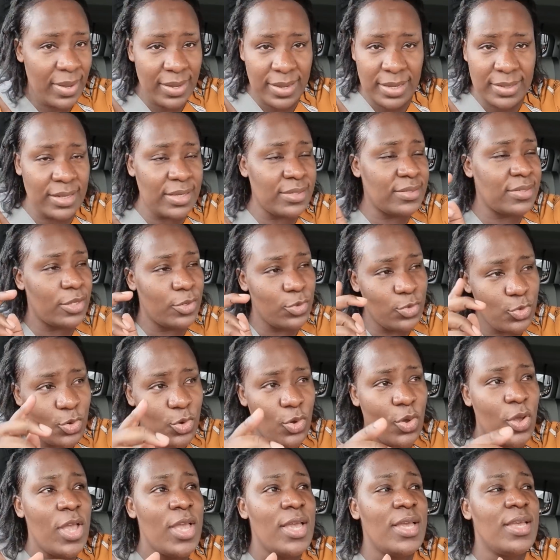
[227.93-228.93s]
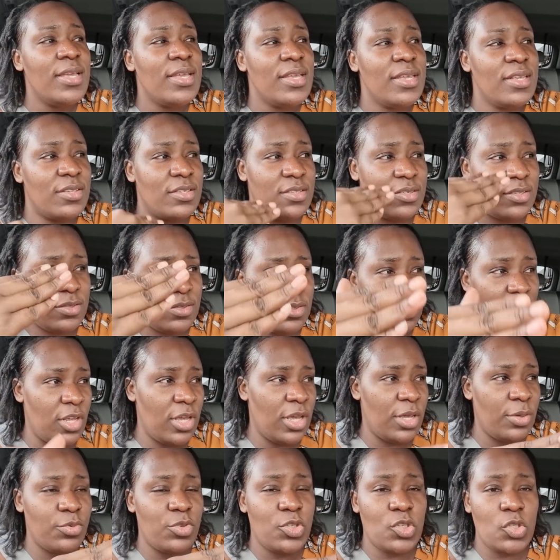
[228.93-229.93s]
I said no, each
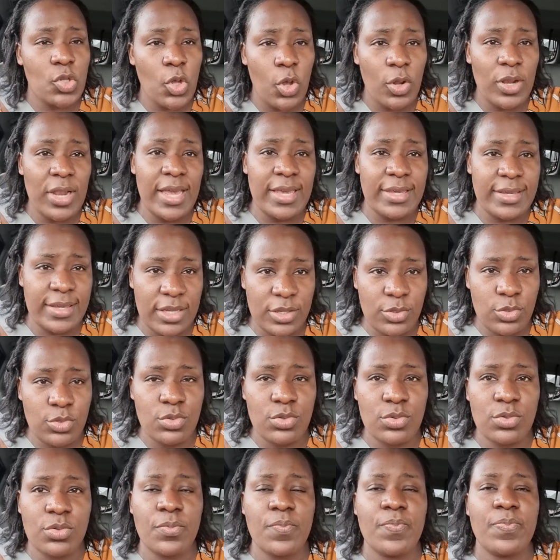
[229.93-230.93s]
stall I get to,